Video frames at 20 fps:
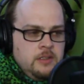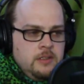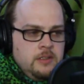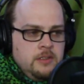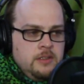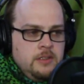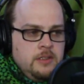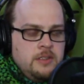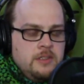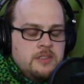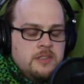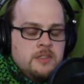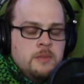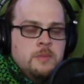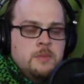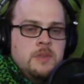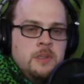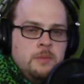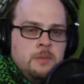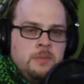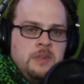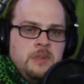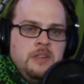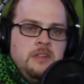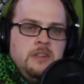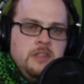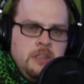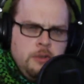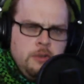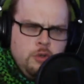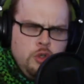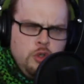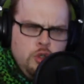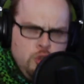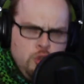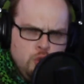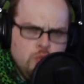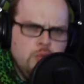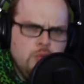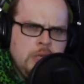is something completely
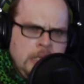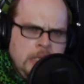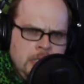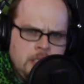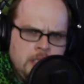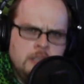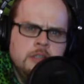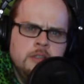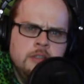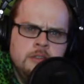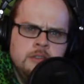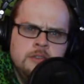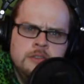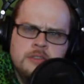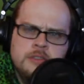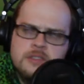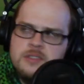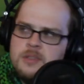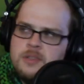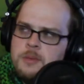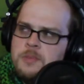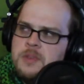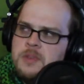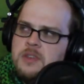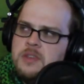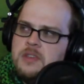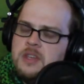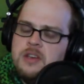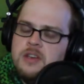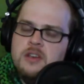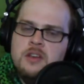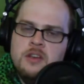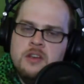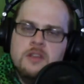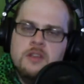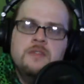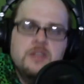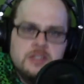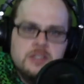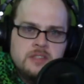unique. Something that none
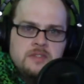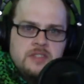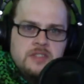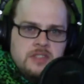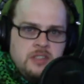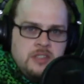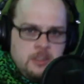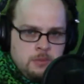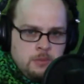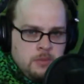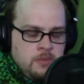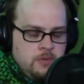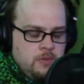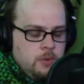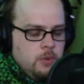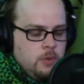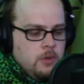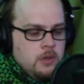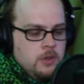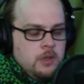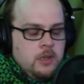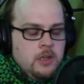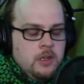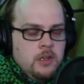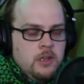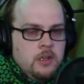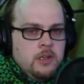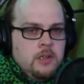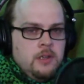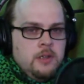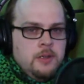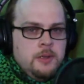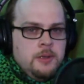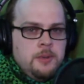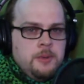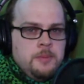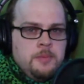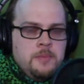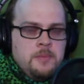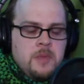of us have seen before.
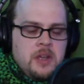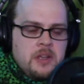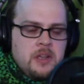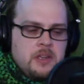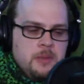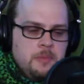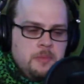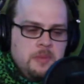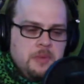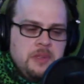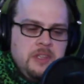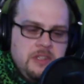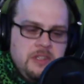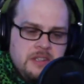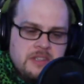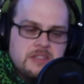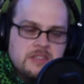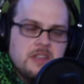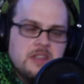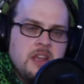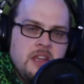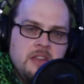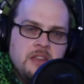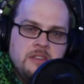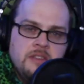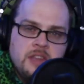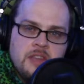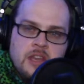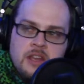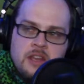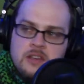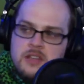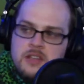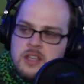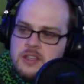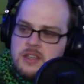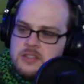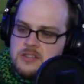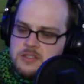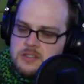A complete design that
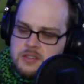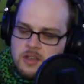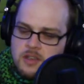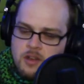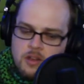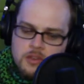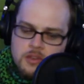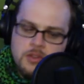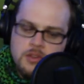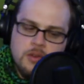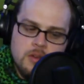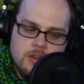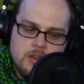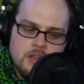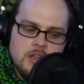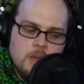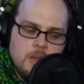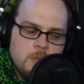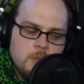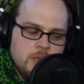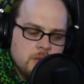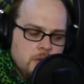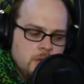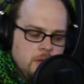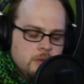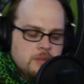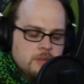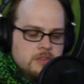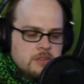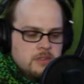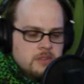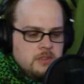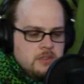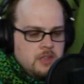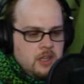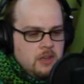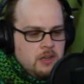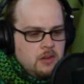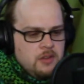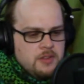hits all the ergonomic notes
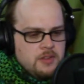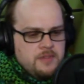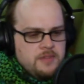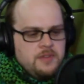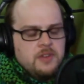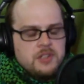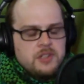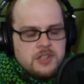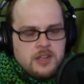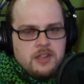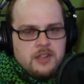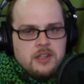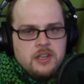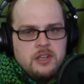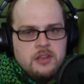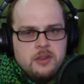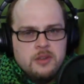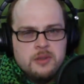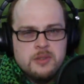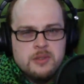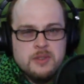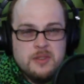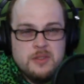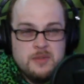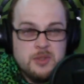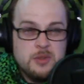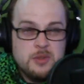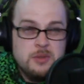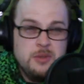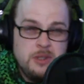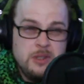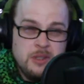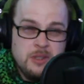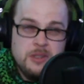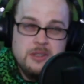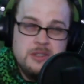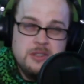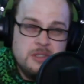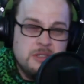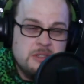and all the functionality notes of a truly
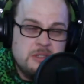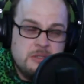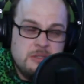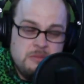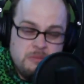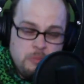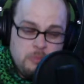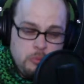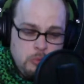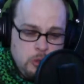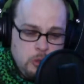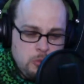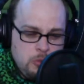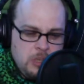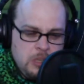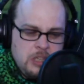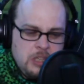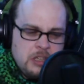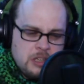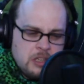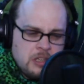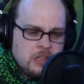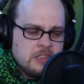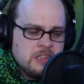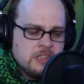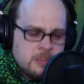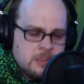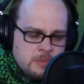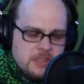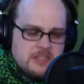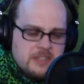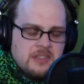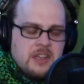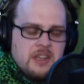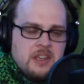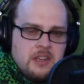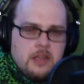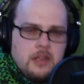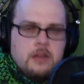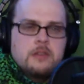good, just unique, custom
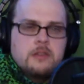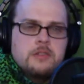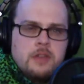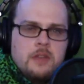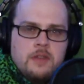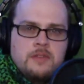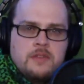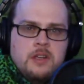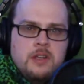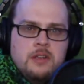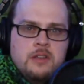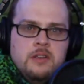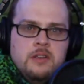designed Airsoft gun.